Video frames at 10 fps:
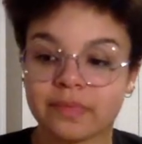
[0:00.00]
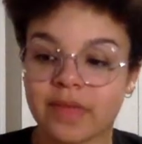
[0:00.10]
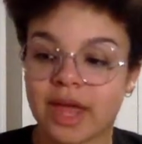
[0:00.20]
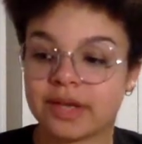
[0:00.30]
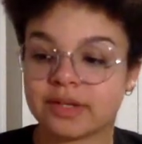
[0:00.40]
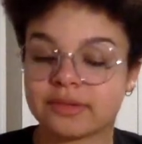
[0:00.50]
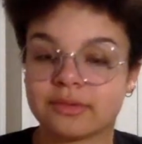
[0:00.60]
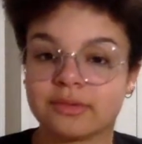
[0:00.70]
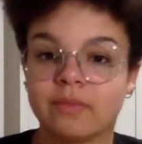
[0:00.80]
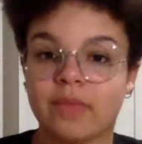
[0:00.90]
And
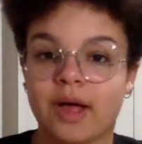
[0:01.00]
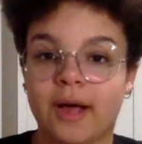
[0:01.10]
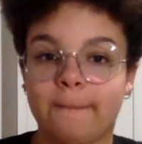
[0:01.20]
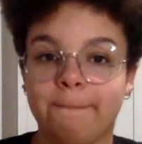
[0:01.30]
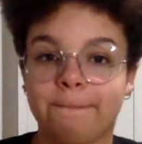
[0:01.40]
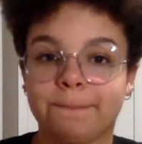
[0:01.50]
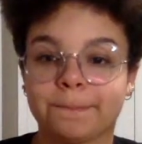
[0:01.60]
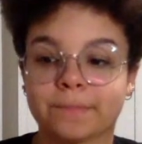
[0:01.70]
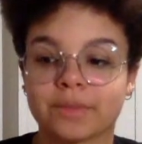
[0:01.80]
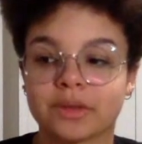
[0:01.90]
um,
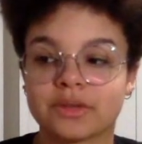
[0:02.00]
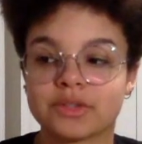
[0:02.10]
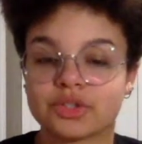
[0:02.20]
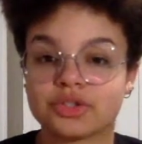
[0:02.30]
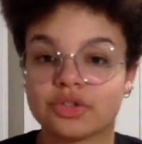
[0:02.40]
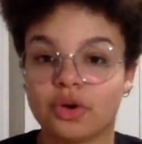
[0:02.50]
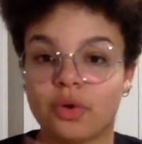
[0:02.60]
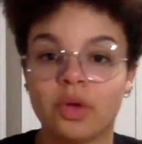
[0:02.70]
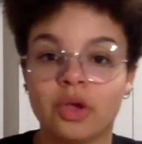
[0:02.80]
so,